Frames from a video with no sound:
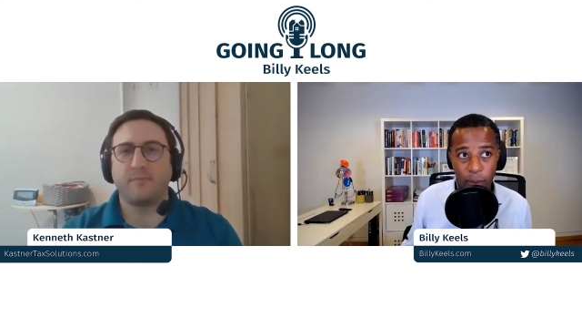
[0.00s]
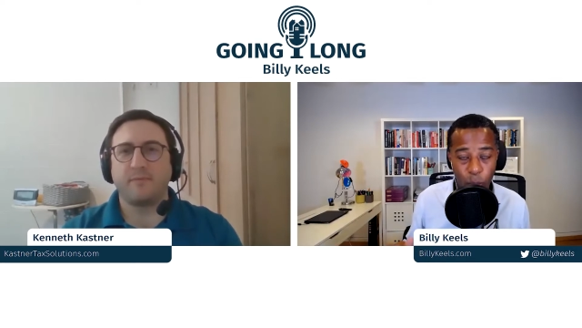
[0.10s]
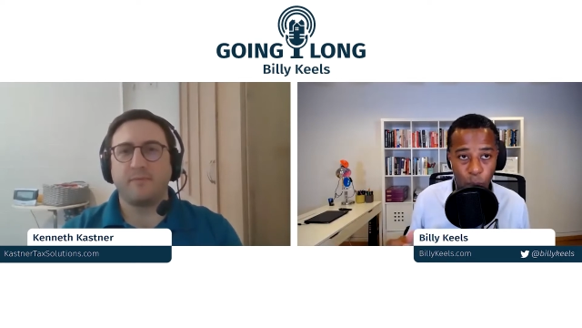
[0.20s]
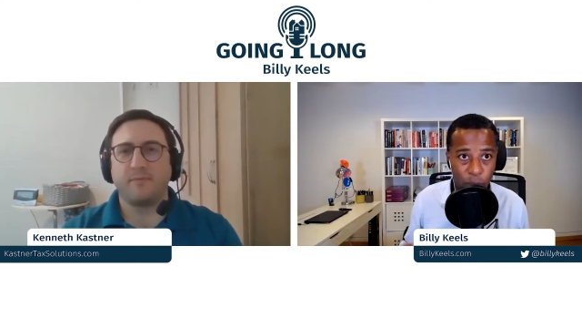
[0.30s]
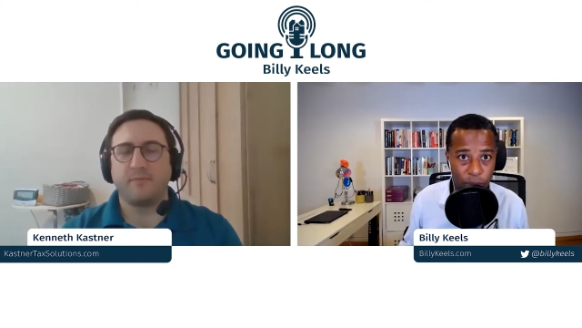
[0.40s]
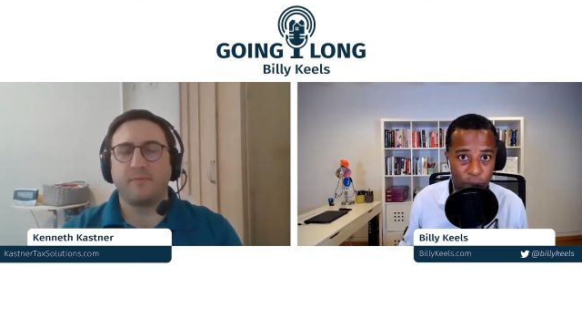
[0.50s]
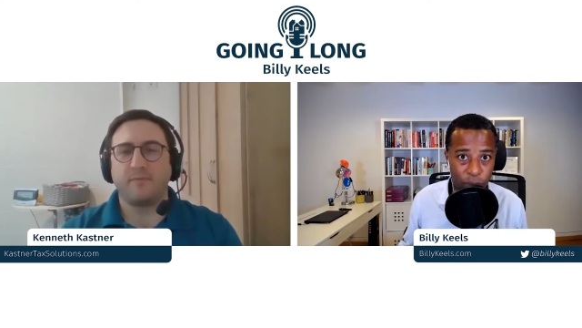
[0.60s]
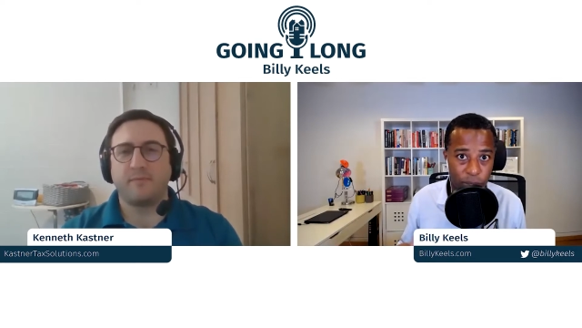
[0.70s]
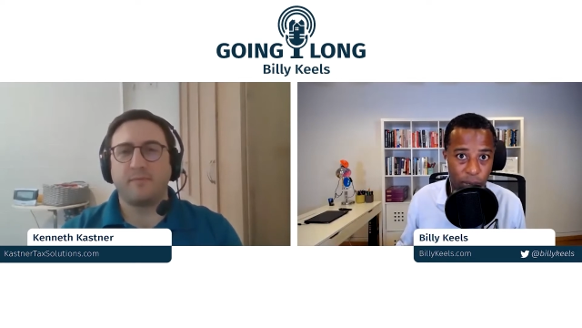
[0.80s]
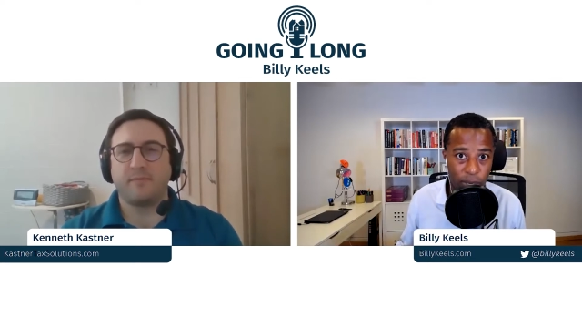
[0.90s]
Speaker 1: What you're
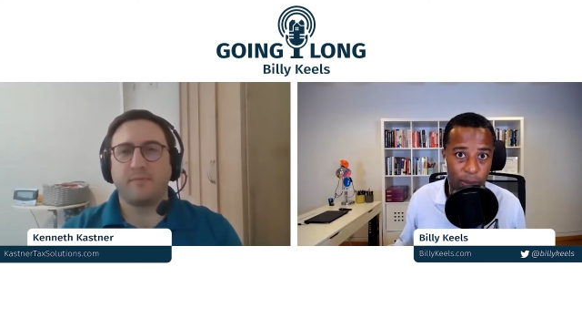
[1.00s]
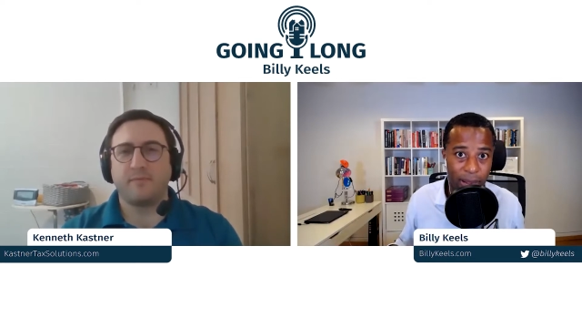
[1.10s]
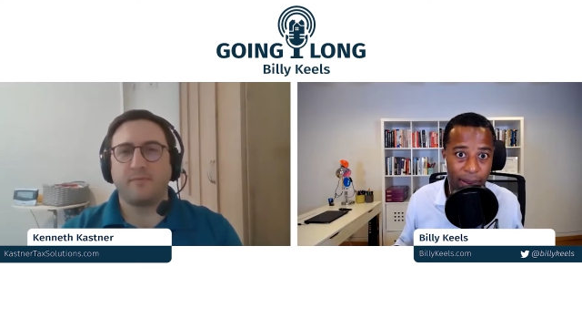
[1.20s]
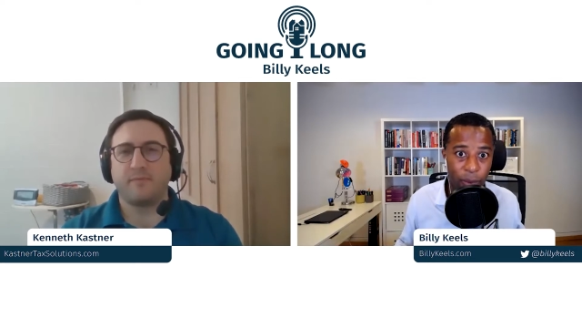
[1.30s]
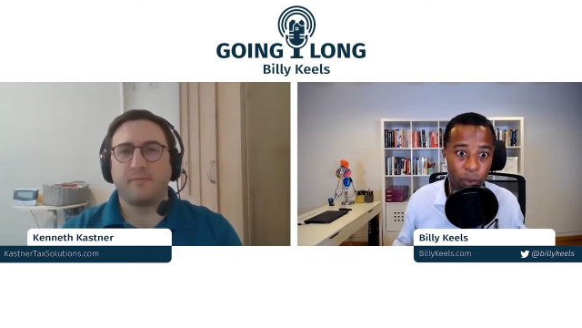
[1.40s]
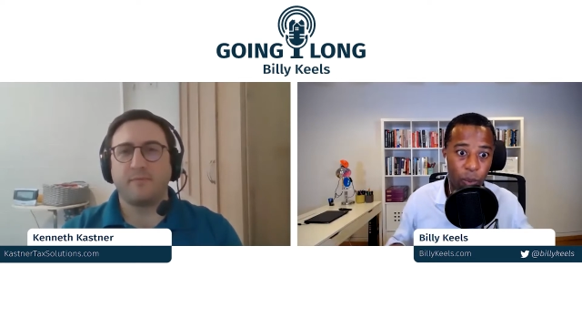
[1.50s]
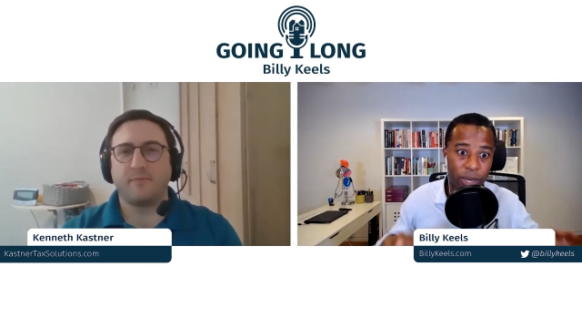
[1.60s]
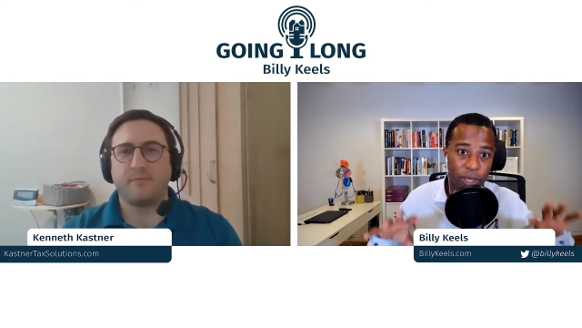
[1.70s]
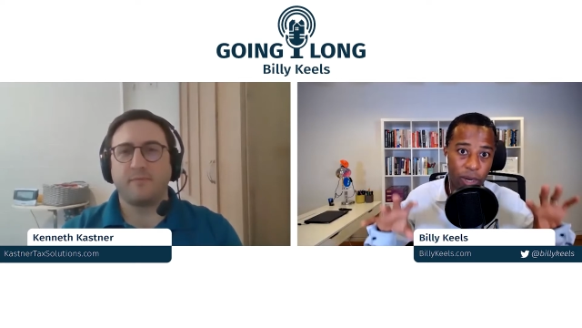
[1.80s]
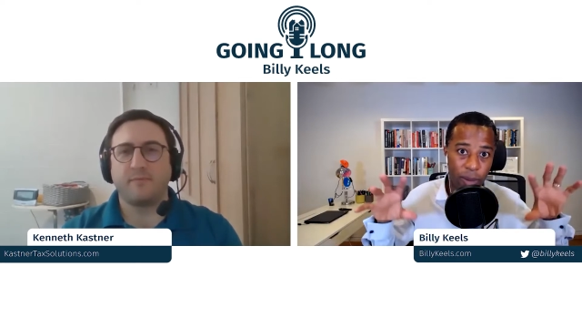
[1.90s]
talking about, and when we
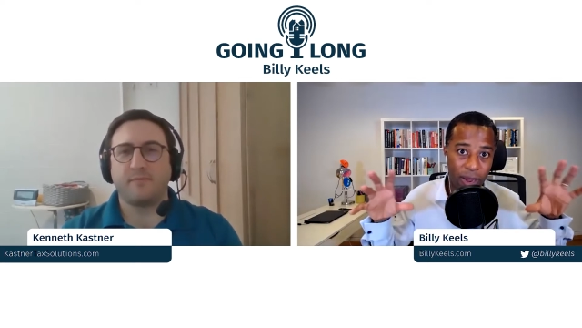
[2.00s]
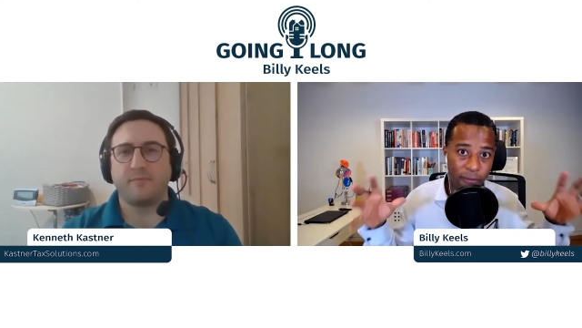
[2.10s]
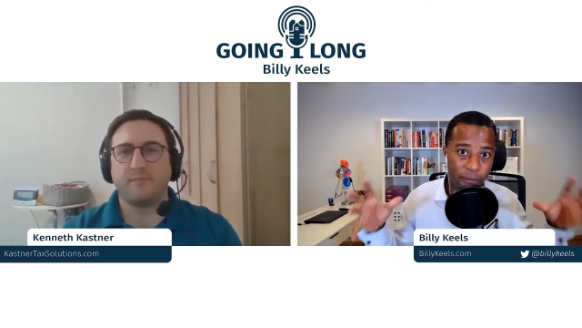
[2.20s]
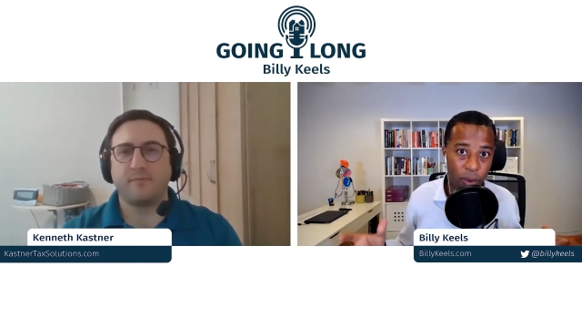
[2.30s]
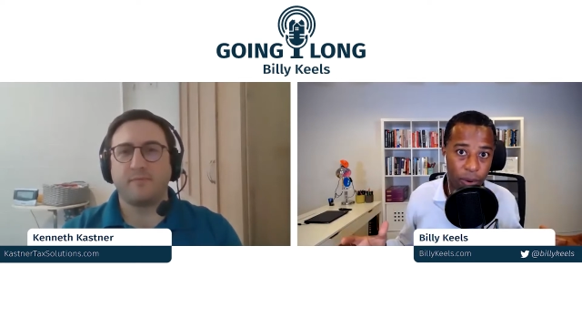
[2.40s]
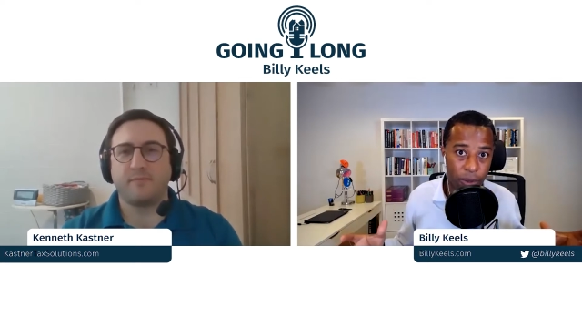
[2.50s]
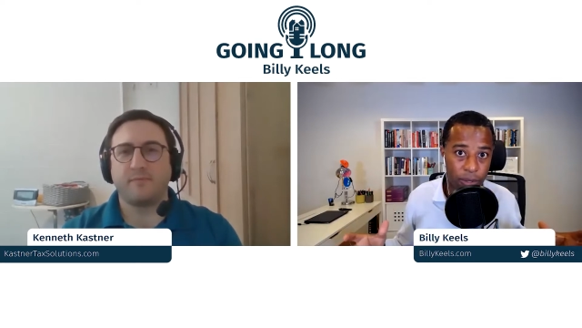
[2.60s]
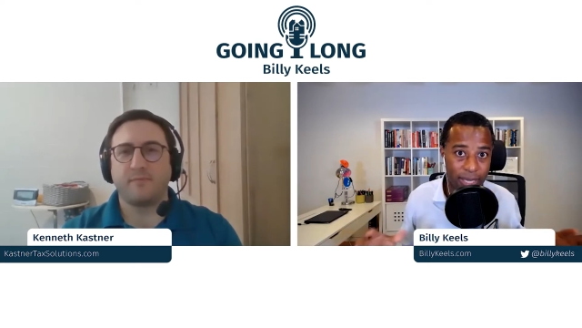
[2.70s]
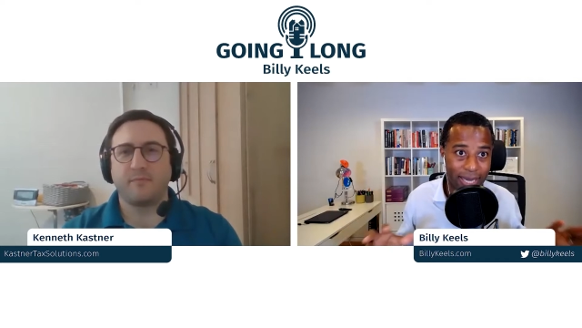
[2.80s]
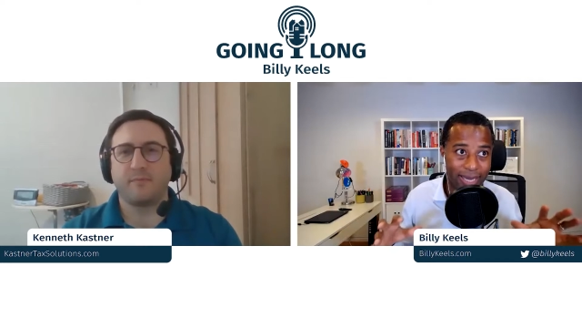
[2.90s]
talk about foreigners,
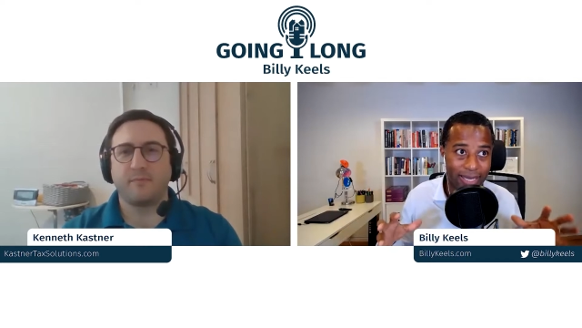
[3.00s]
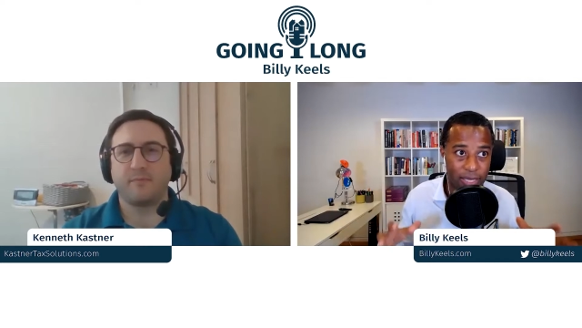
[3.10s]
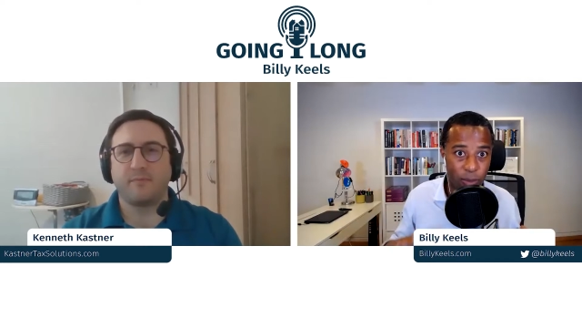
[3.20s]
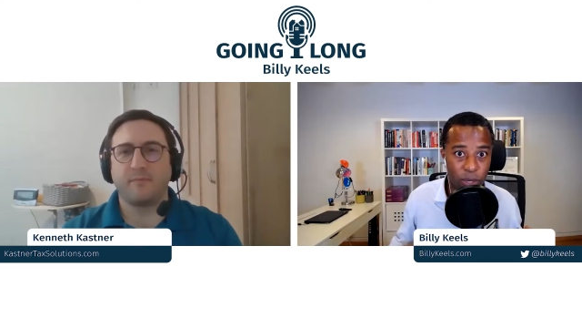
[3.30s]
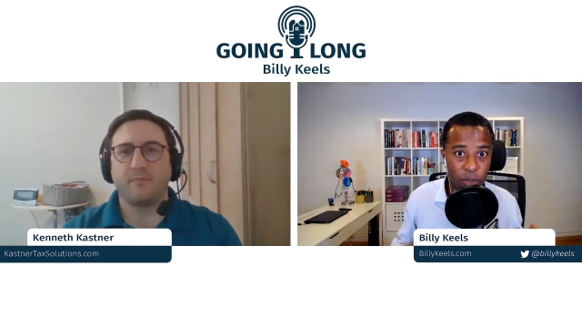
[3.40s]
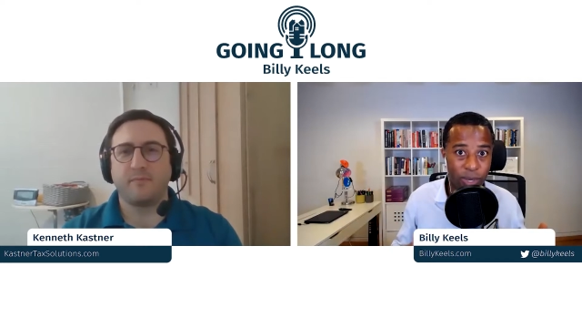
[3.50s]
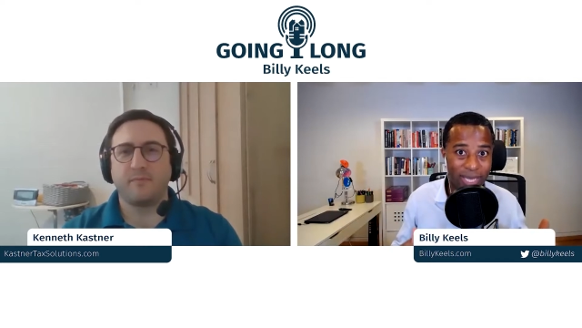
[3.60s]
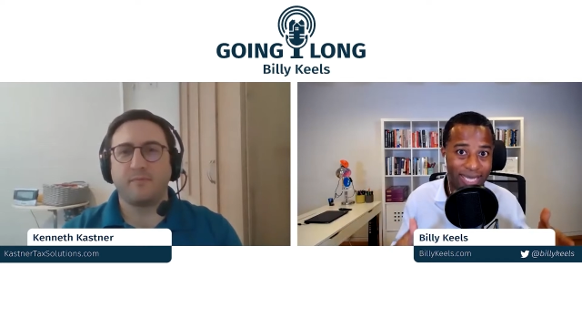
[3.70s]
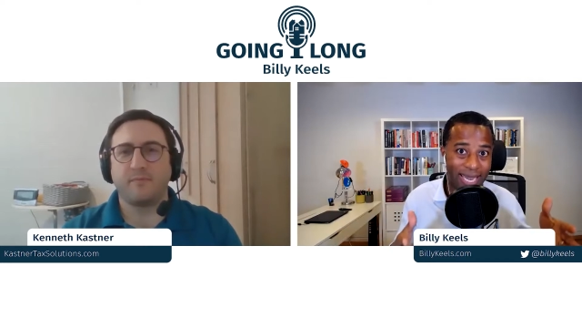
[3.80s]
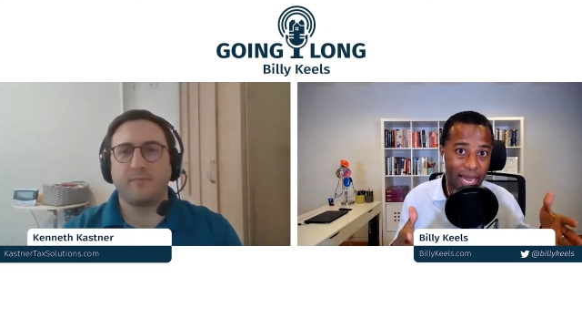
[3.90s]
it is someone who is
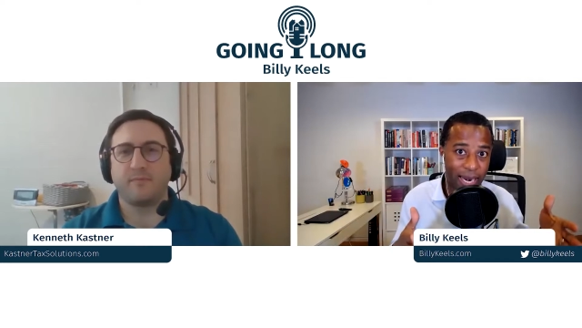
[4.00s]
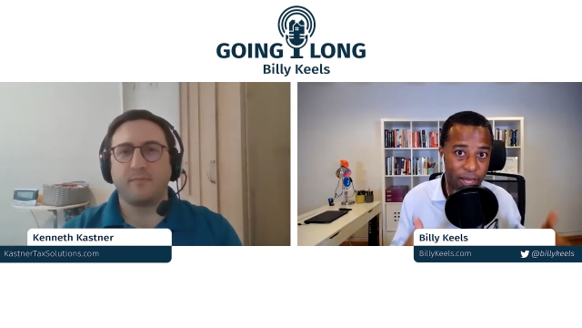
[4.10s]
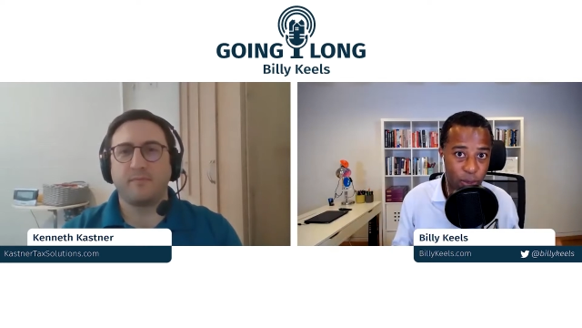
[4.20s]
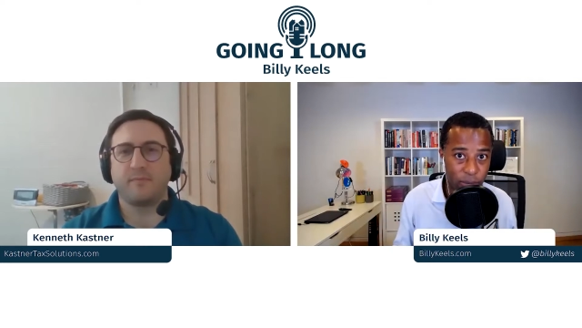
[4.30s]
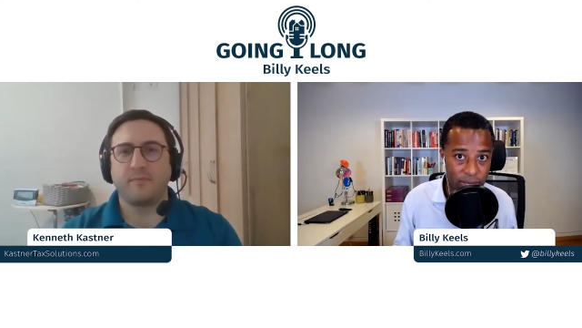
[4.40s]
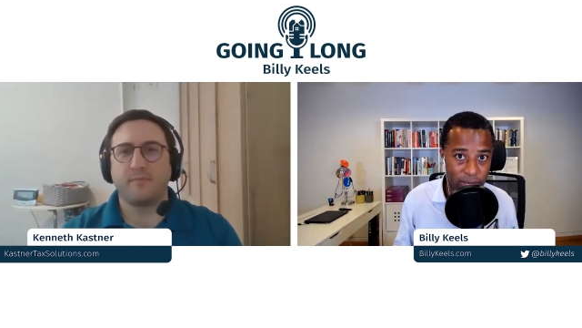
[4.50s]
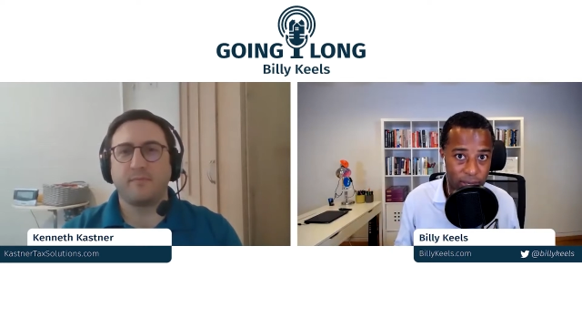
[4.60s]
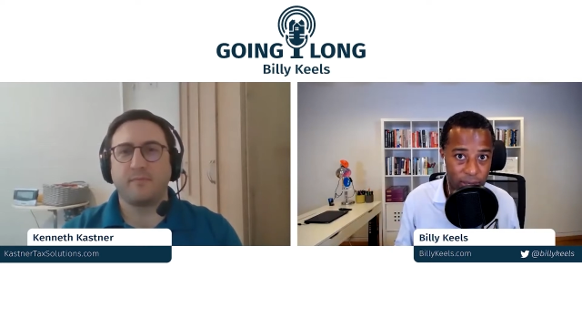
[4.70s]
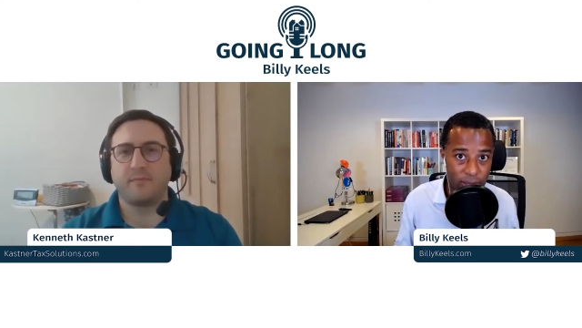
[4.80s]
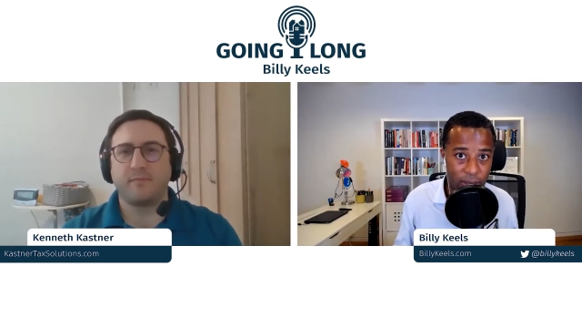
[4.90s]
not a US
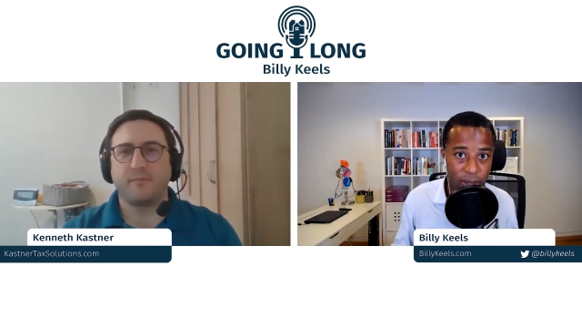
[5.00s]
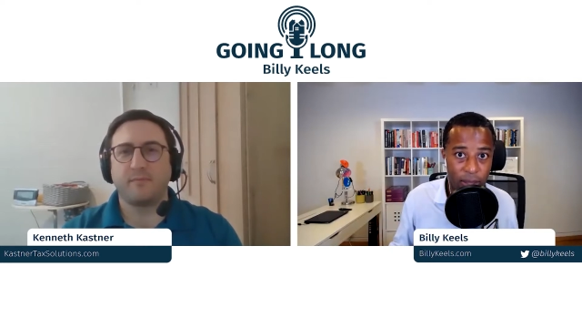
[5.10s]
citizen